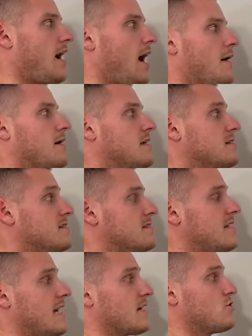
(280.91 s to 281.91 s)
I'm gonna
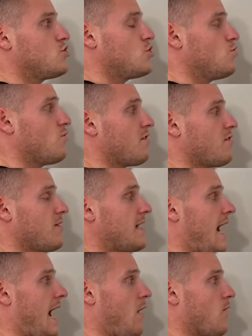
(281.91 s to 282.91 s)
take 2 or 3
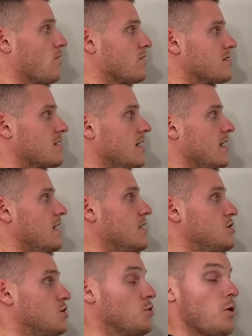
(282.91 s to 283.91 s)
hours
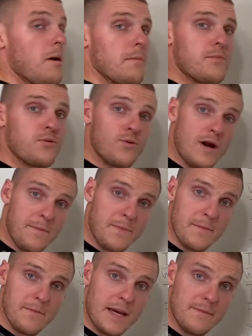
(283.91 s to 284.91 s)
to
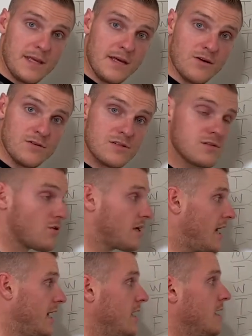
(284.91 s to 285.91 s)
prep my meals,
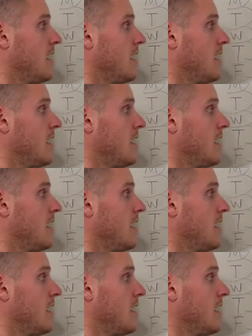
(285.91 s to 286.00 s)
okay?